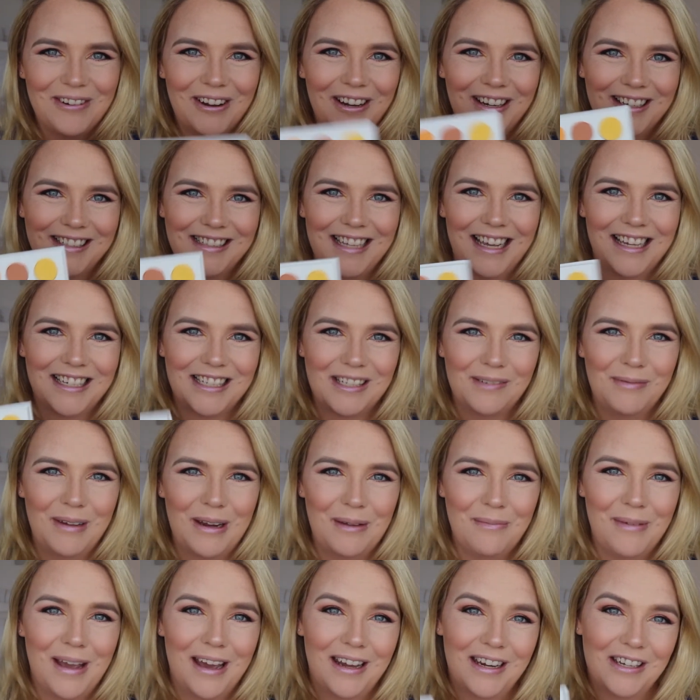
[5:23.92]
works out to
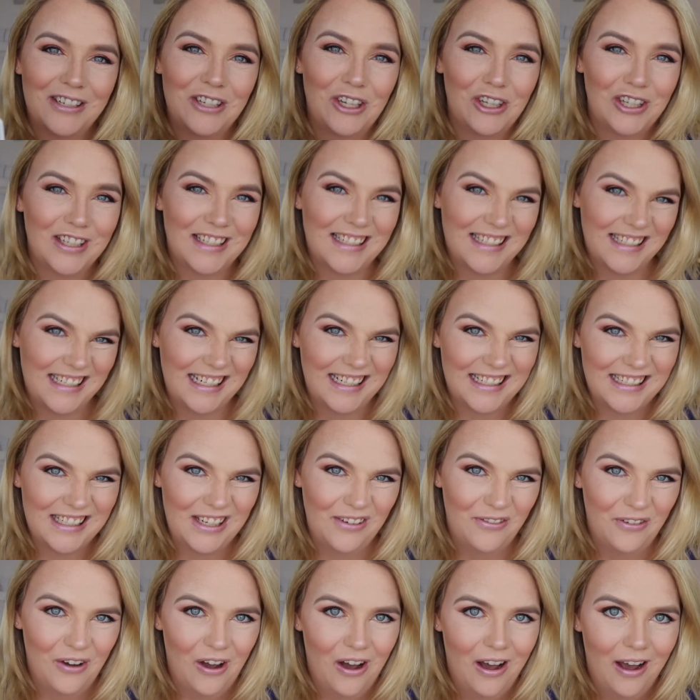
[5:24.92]
be about a dollar
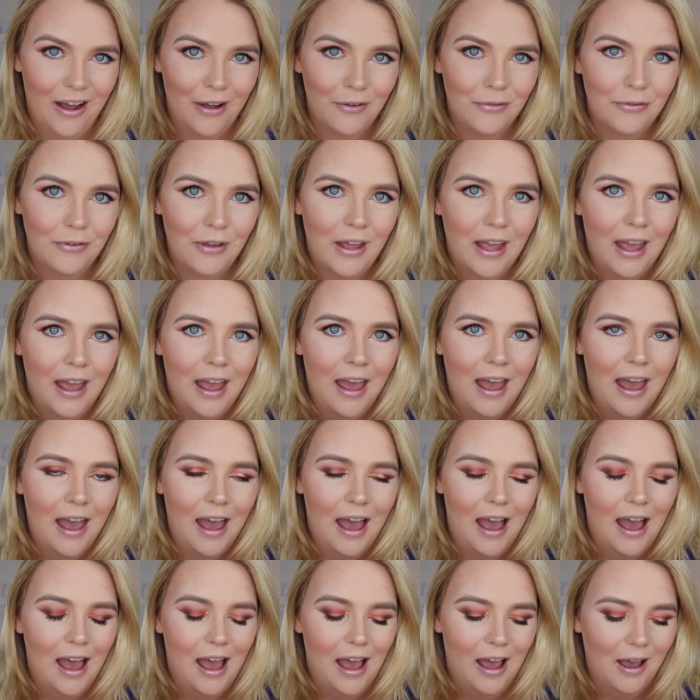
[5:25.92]
sixty-five.
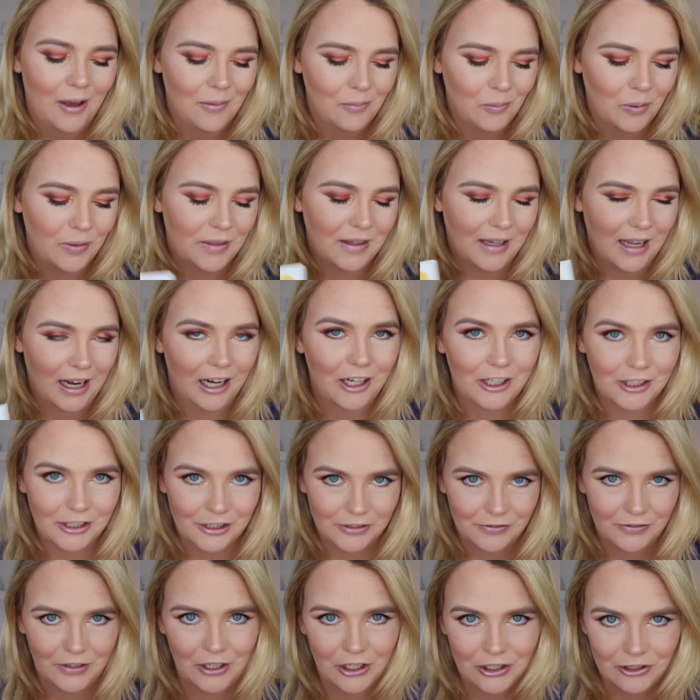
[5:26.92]
Um, with the current
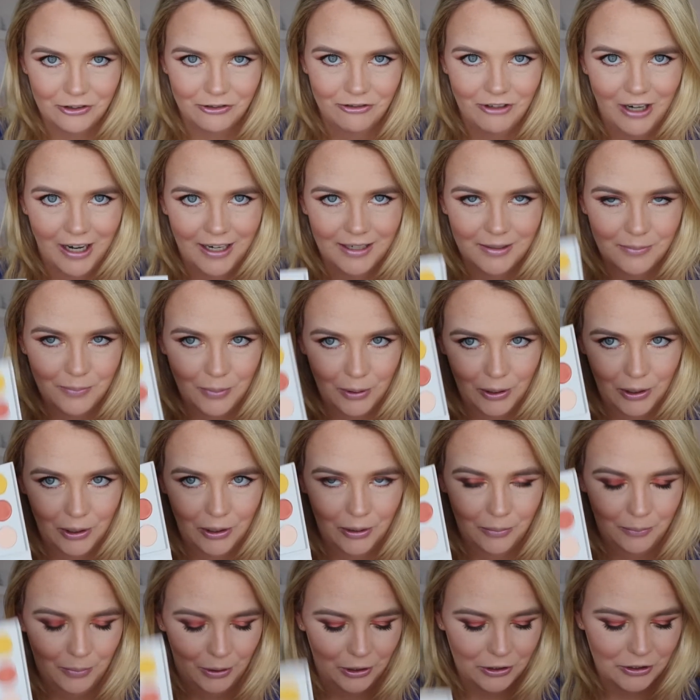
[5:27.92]
conversion rate
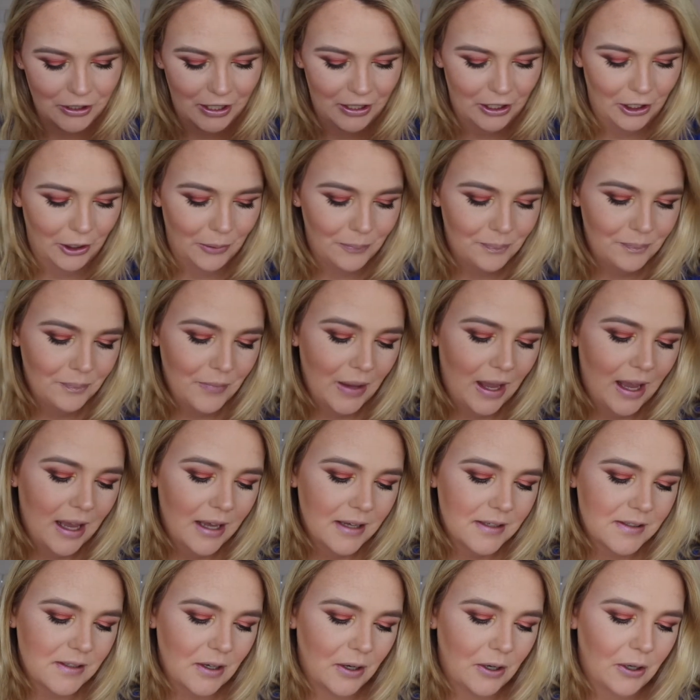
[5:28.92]
per, per shadow.
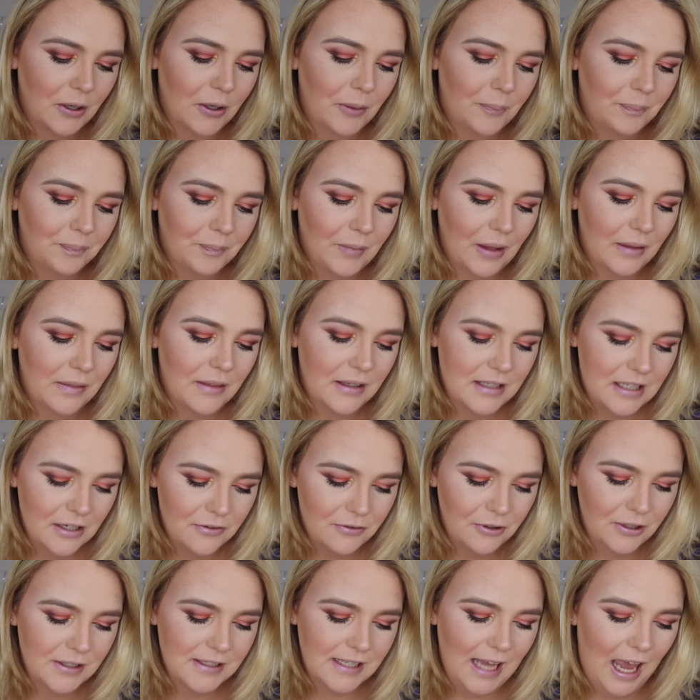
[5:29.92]
So the
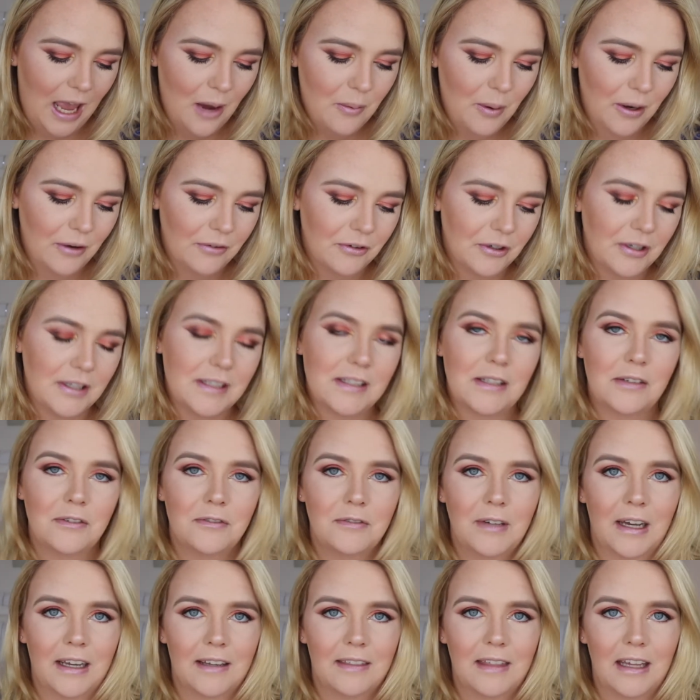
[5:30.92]
difference, however, is the
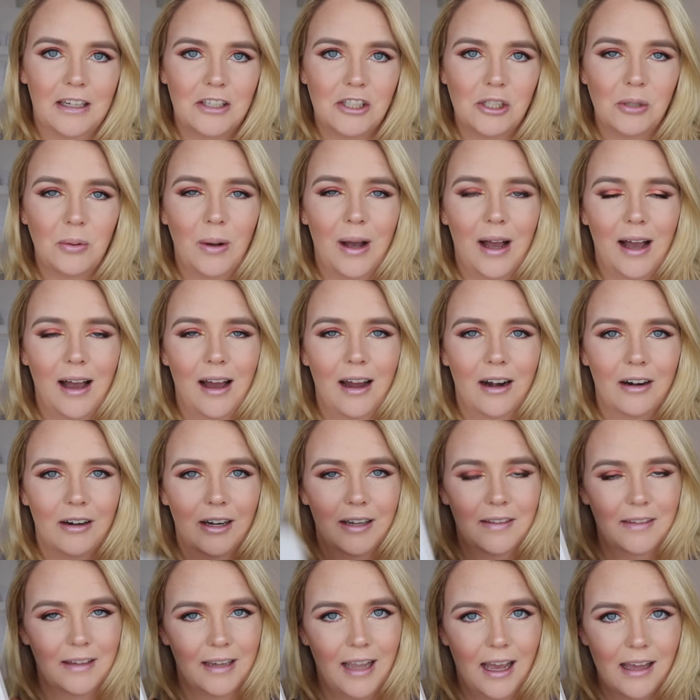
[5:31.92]
fact that you are
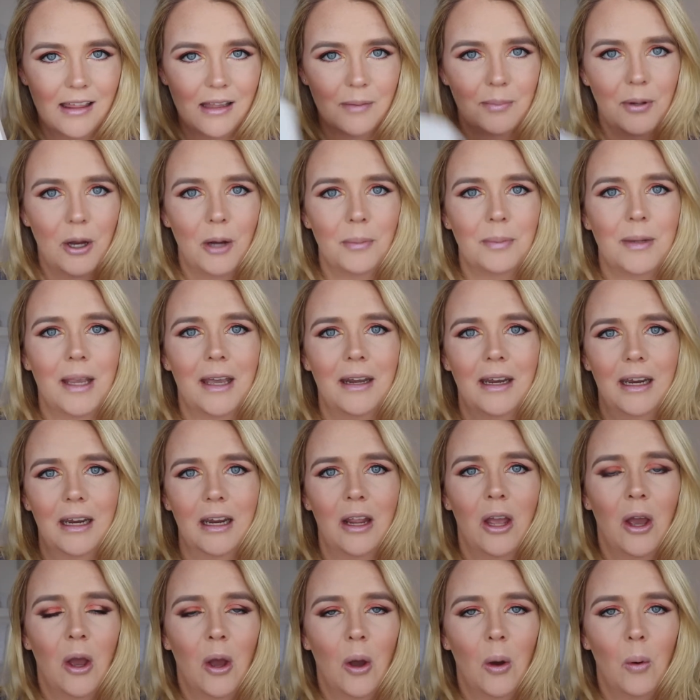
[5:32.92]
in the Colourpop
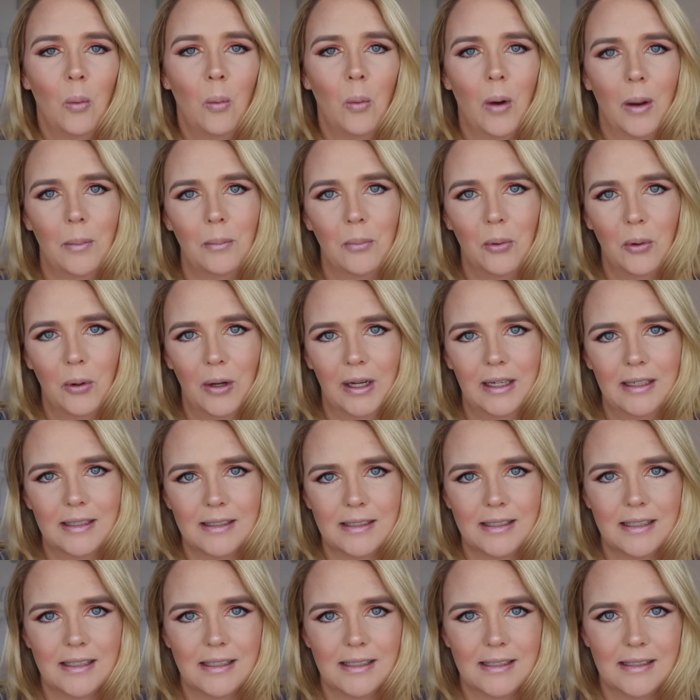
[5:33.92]
getting
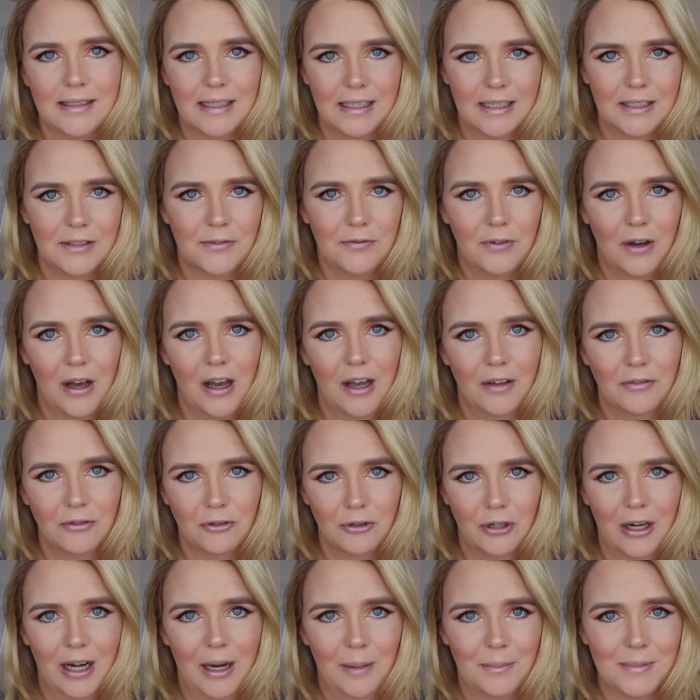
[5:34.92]
1.65
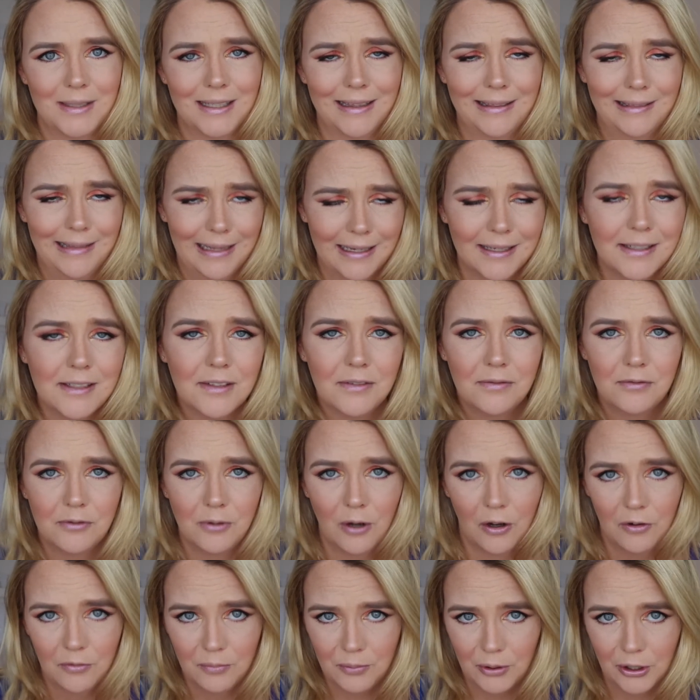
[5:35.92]
grams less
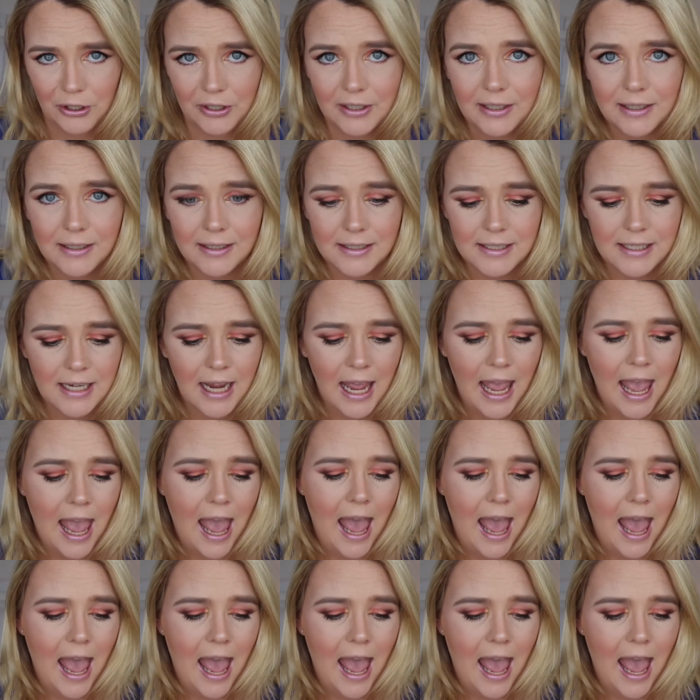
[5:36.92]
of, of product